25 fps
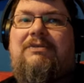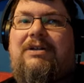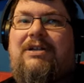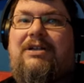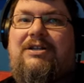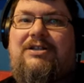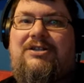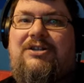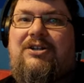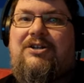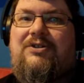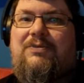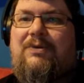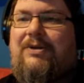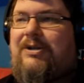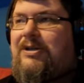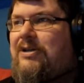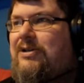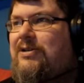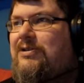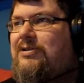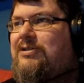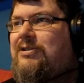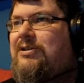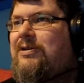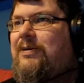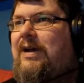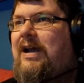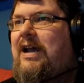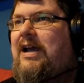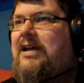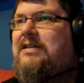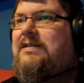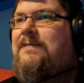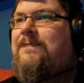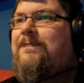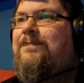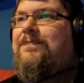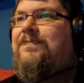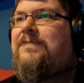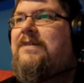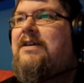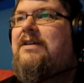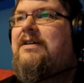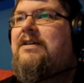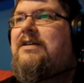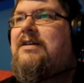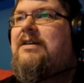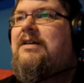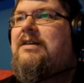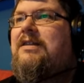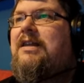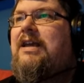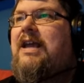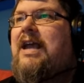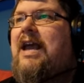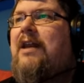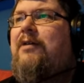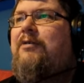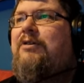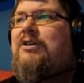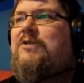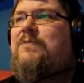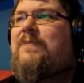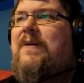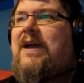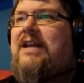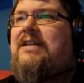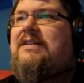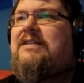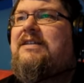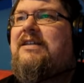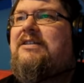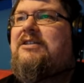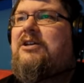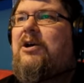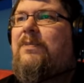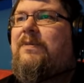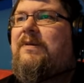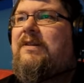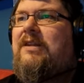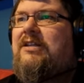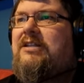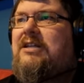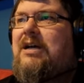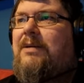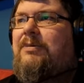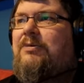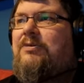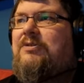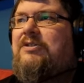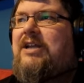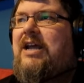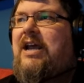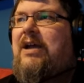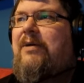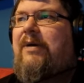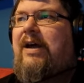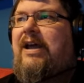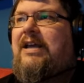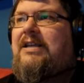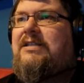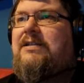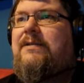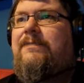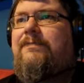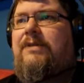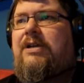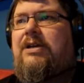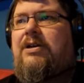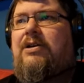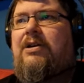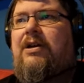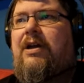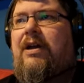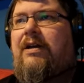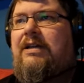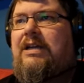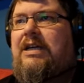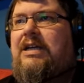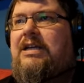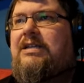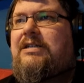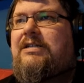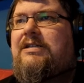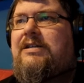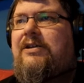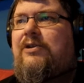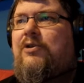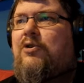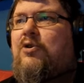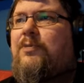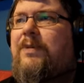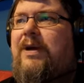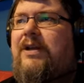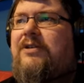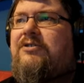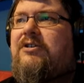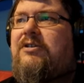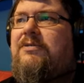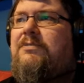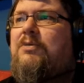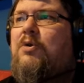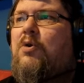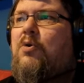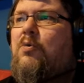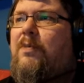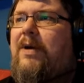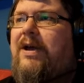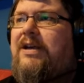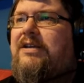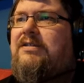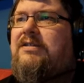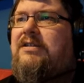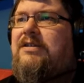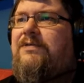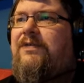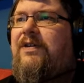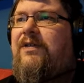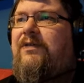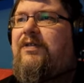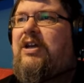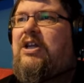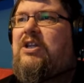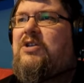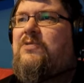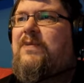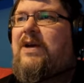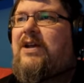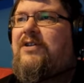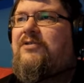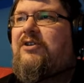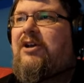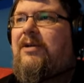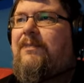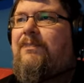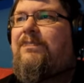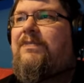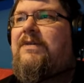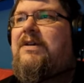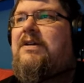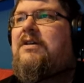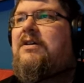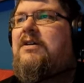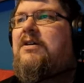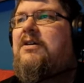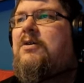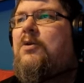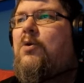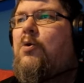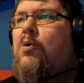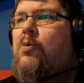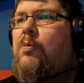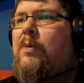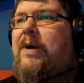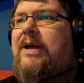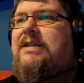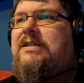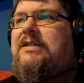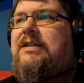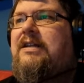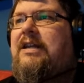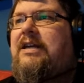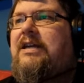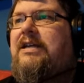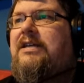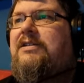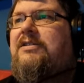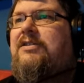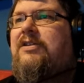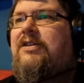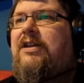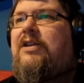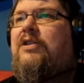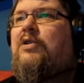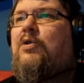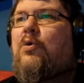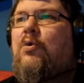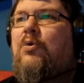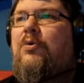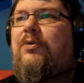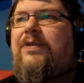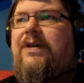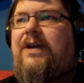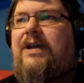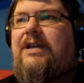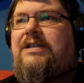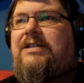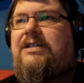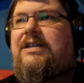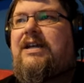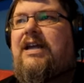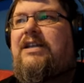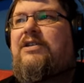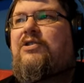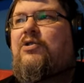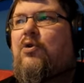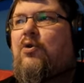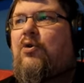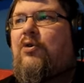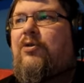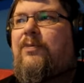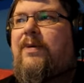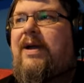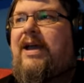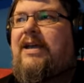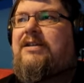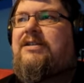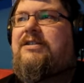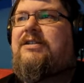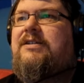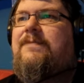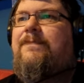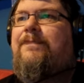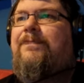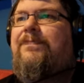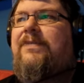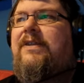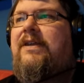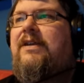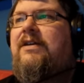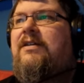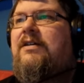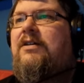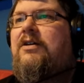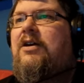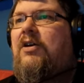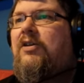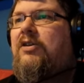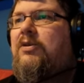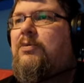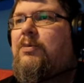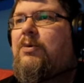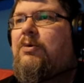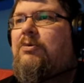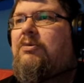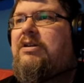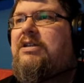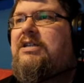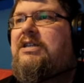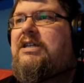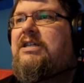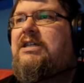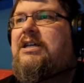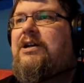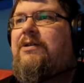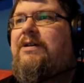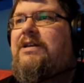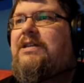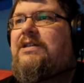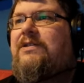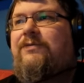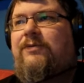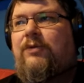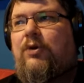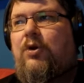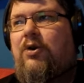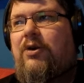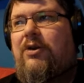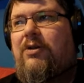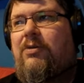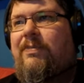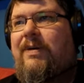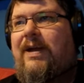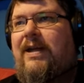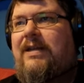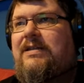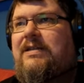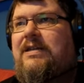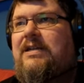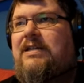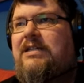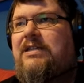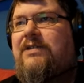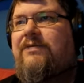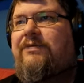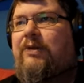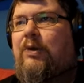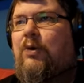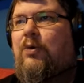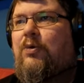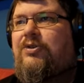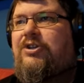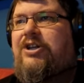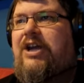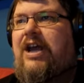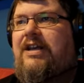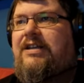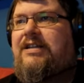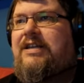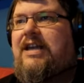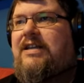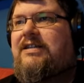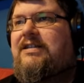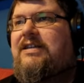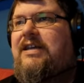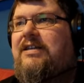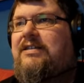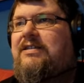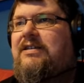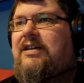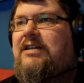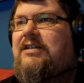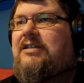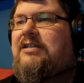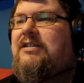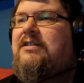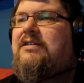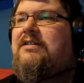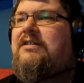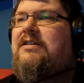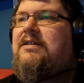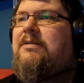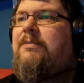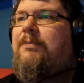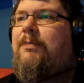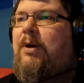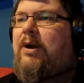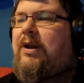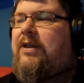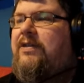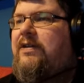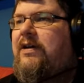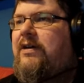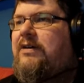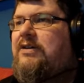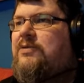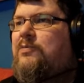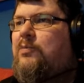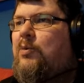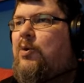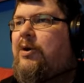it's just what you're used to, I guess. The gallery spans the top of the double stairways. You can go east to your bedroom or west to Vivian's bedroom. Hallways lead to the northeast and northwest. On the wall is a series of oil paintings of Lord Jack's ancestors. Bolitho is